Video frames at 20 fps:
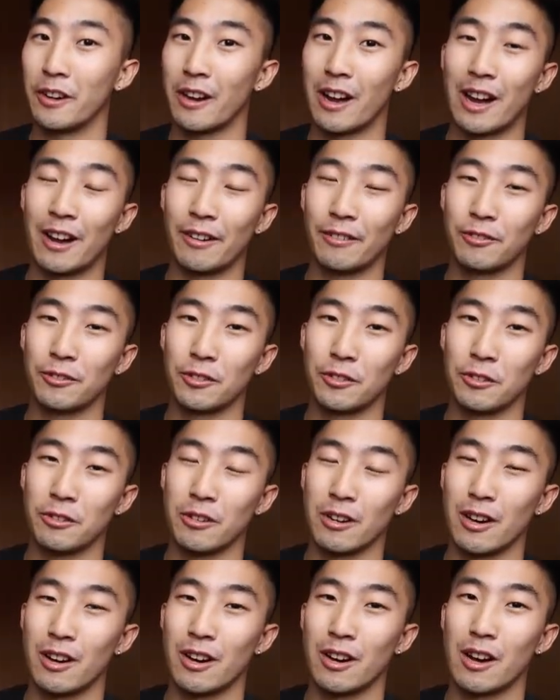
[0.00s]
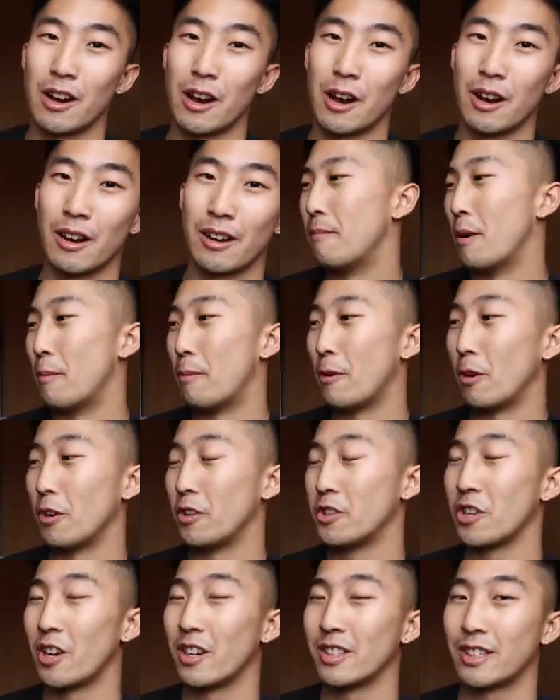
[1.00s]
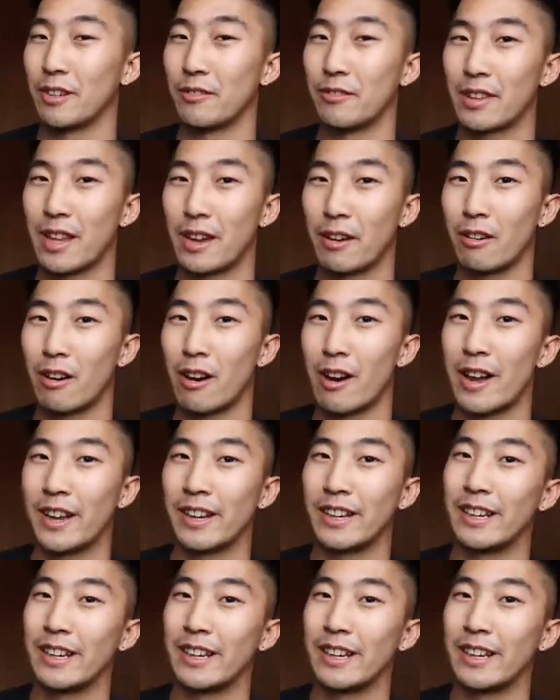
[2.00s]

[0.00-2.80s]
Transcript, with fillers: I have to uh, apologise if there are